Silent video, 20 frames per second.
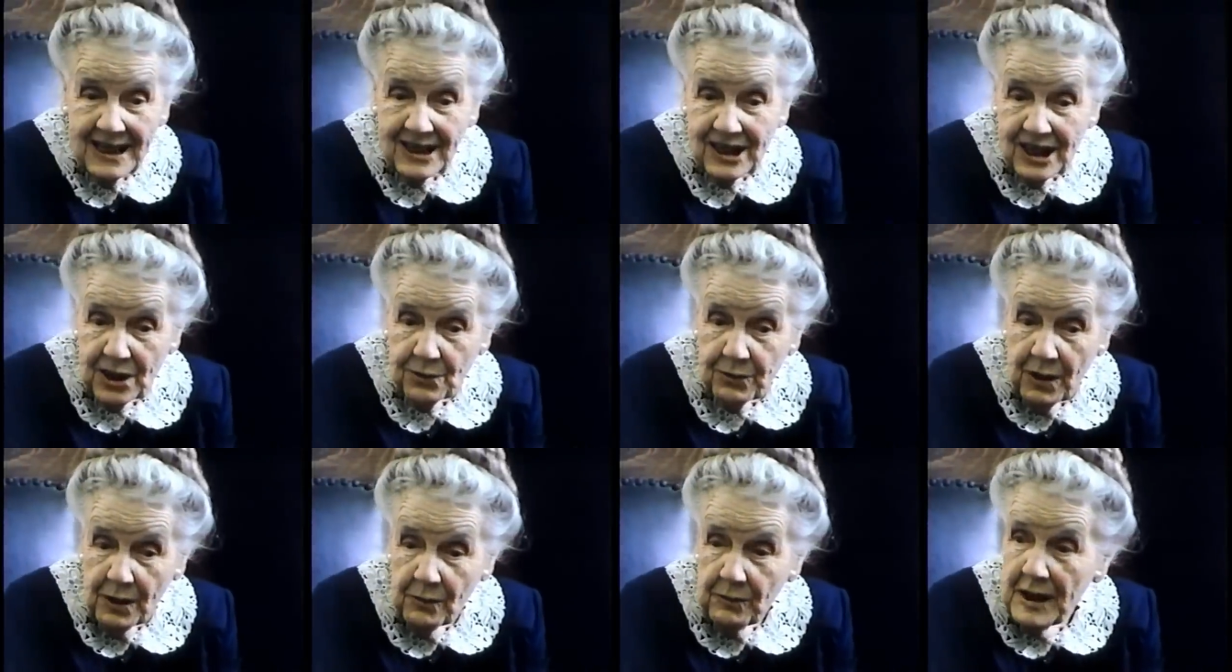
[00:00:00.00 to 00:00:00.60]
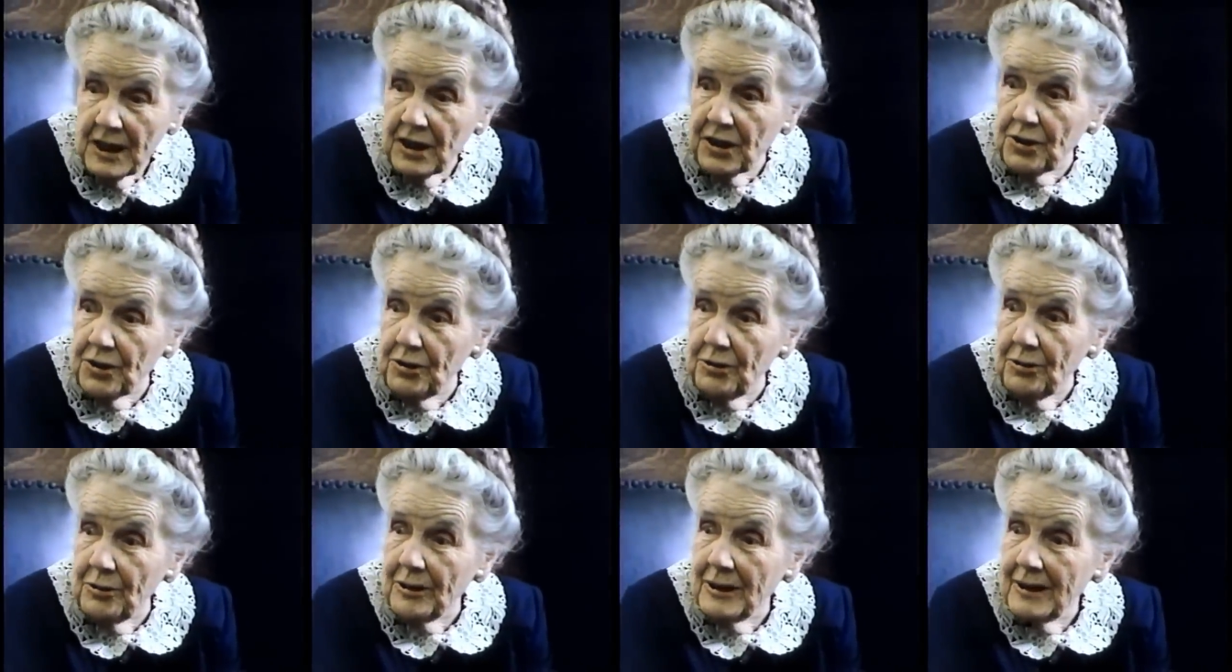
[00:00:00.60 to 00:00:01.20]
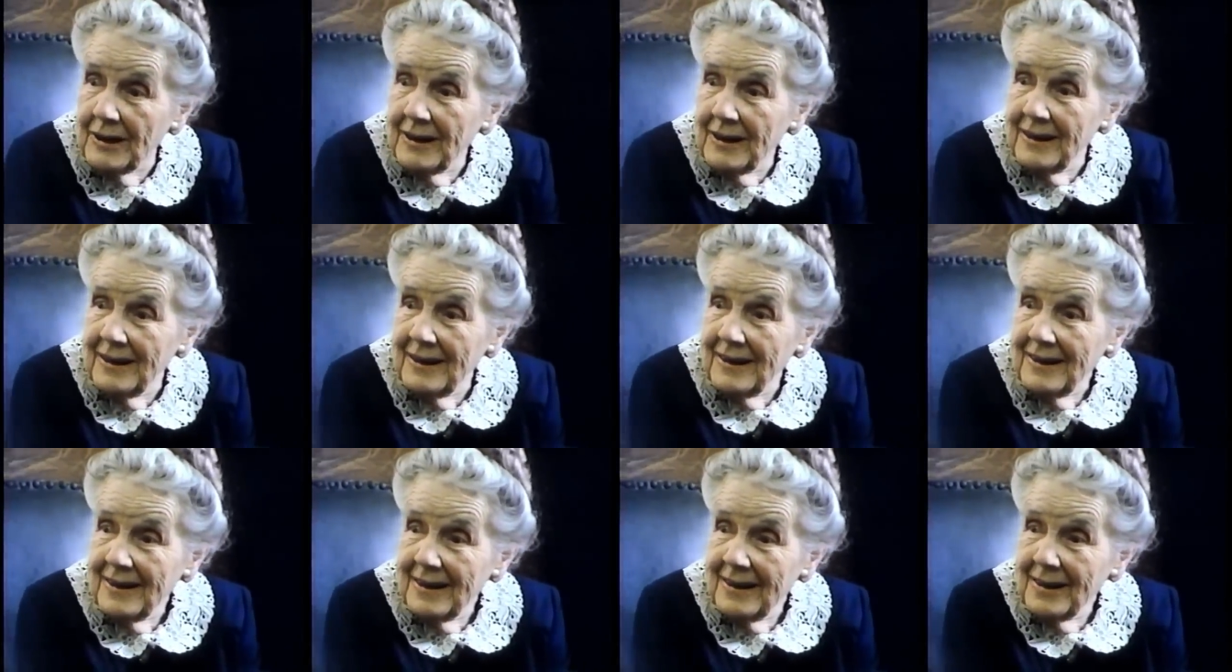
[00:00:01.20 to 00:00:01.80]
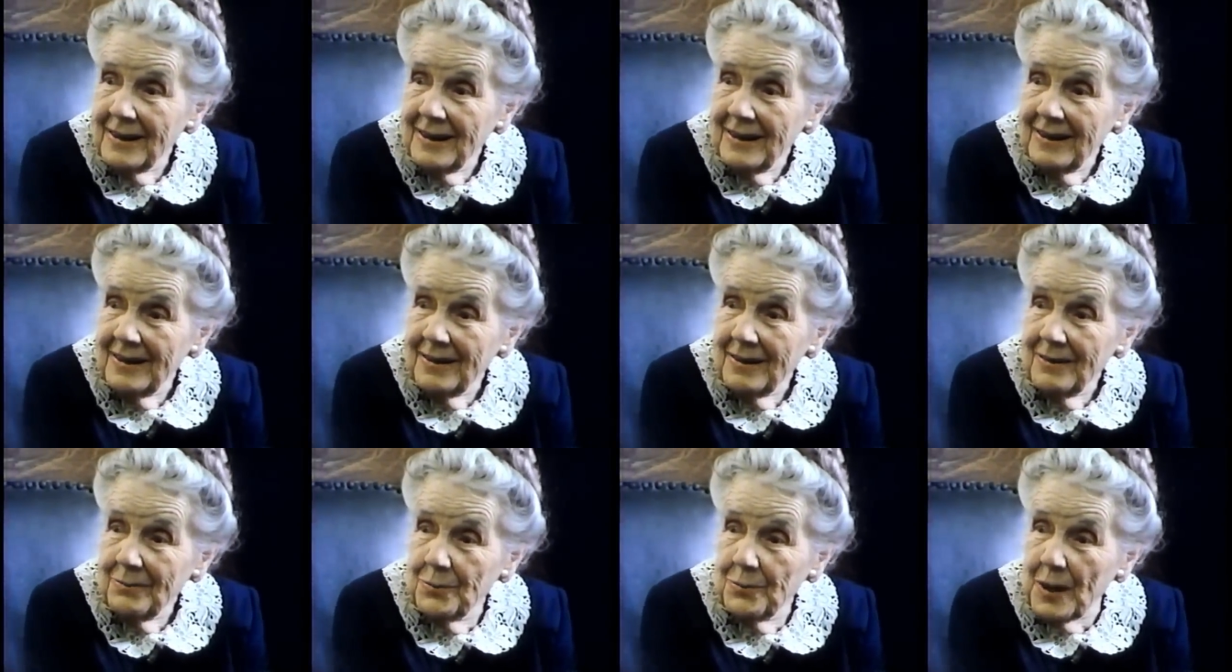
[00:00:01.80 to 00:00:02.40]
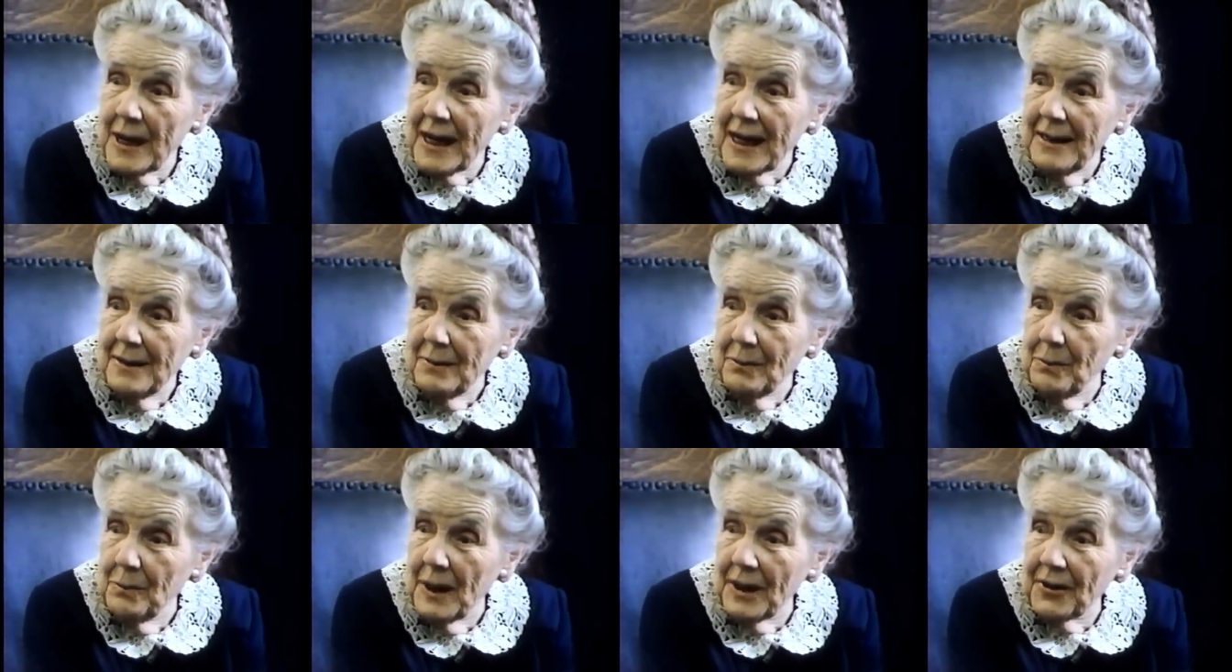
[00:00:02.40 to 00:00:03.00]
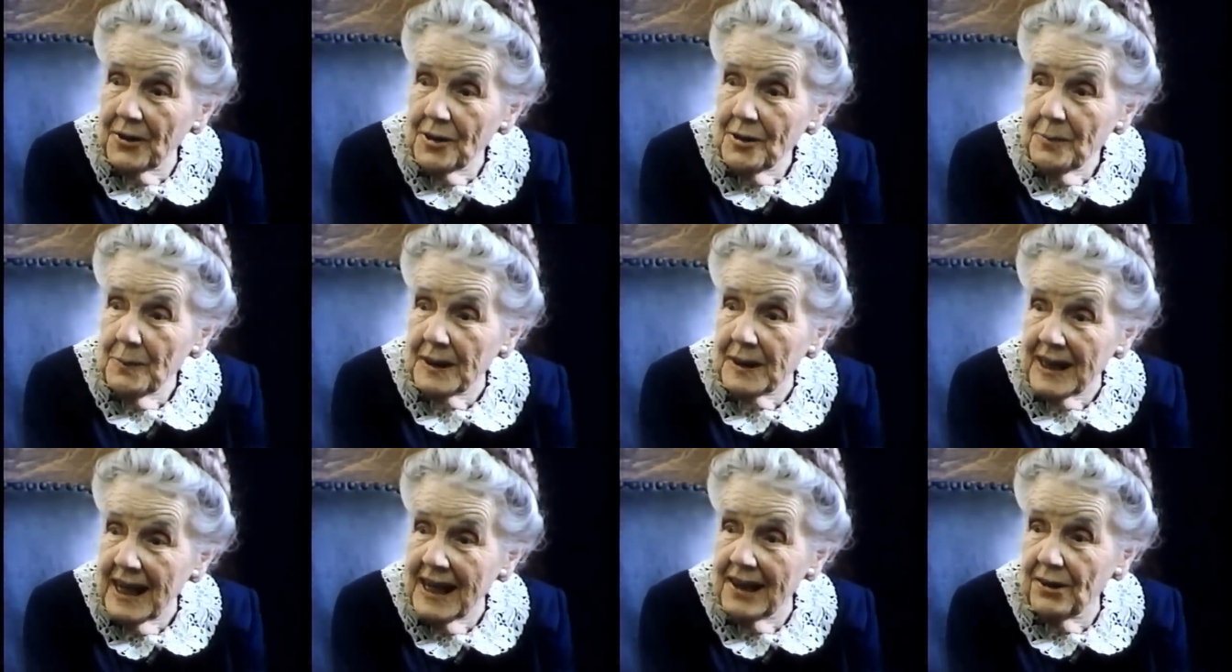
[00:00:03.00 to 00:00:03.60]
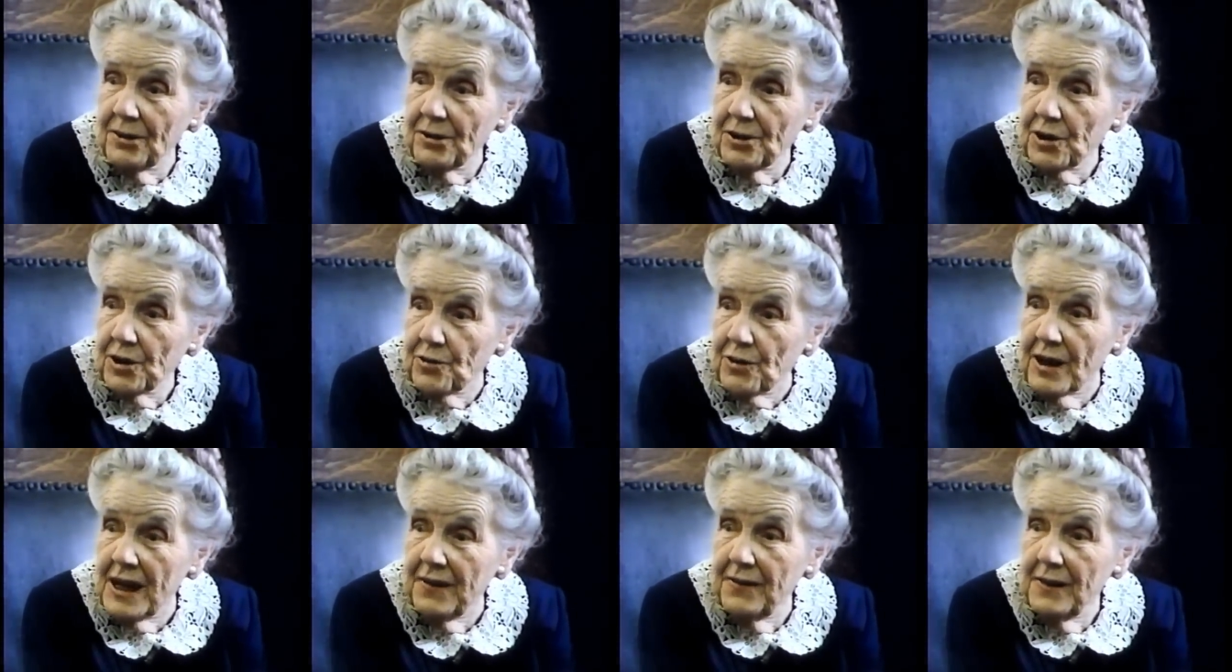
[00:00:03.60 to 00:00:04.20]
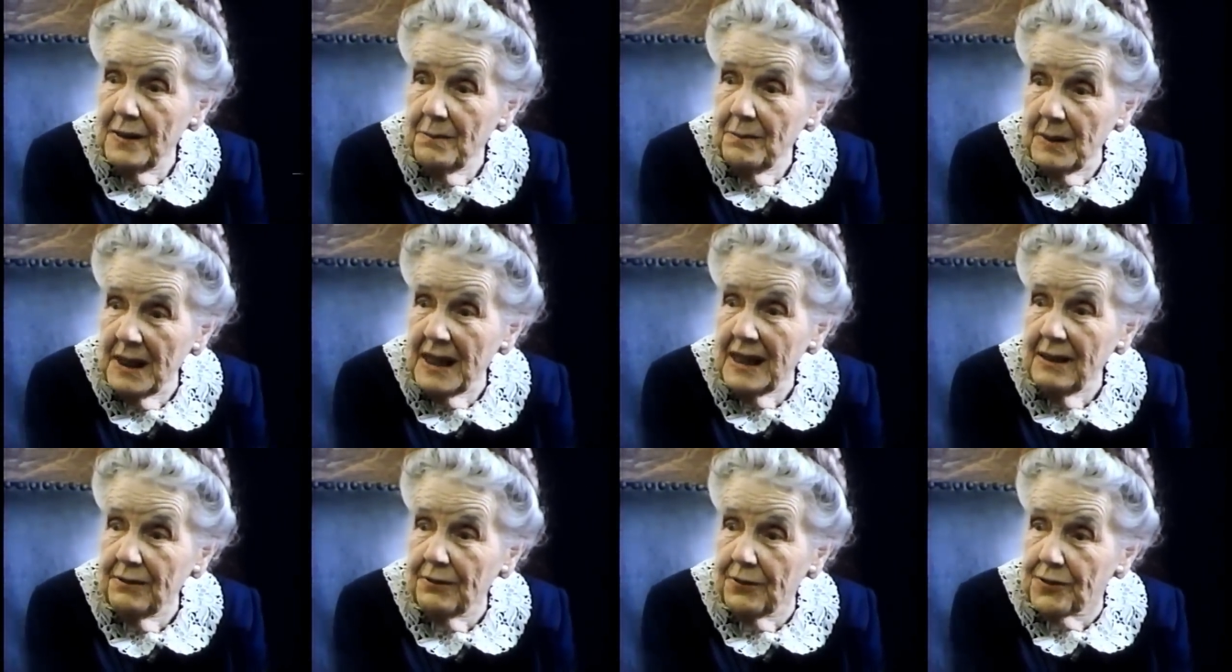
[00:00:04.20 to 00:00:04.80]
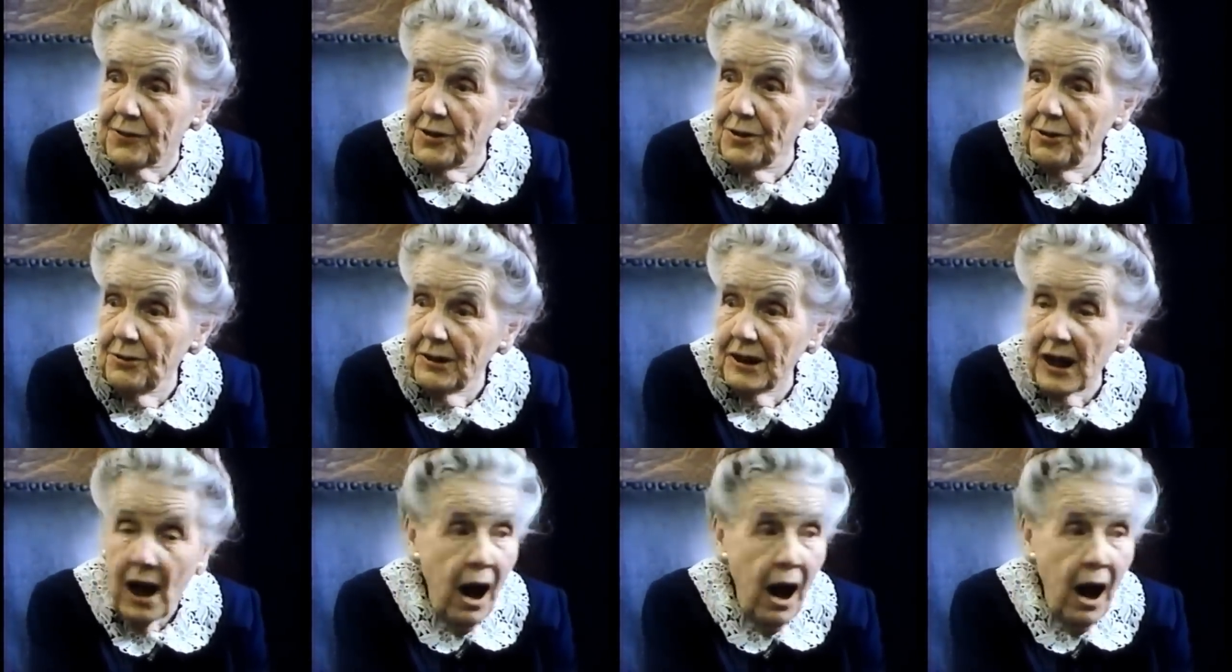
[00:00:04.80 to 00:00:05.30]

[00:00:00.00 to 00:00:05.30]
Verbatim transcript: ate just what we do. Bread and butter, potatoes, gravy, meat, fruit.